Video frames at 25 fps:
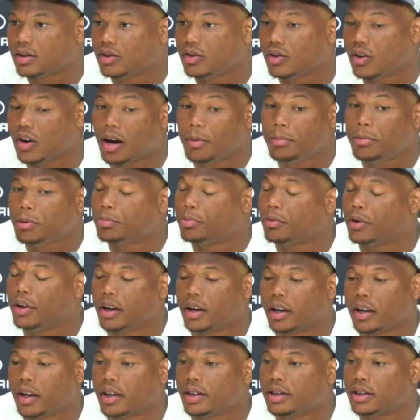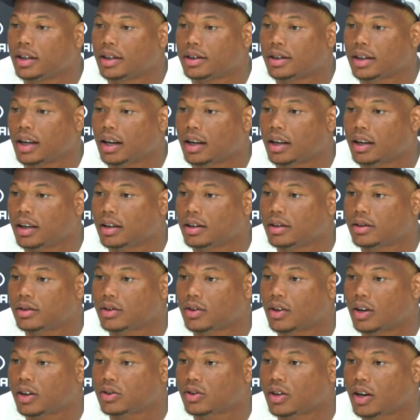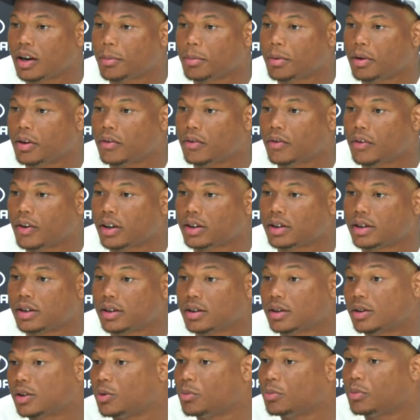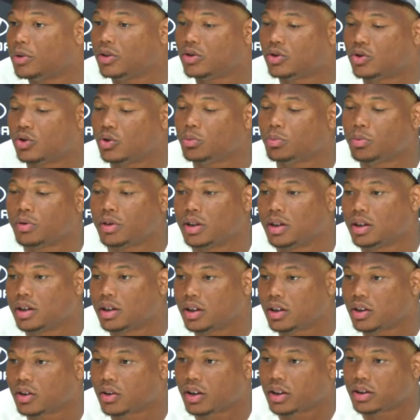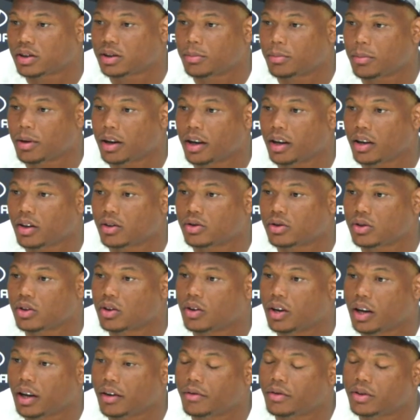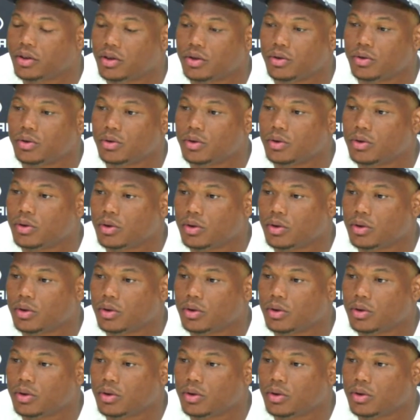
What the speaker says: You know, I'm going to bring it every chance I get. So I try to be infectious. It's going to be super good to know that somebody else is going to have it too.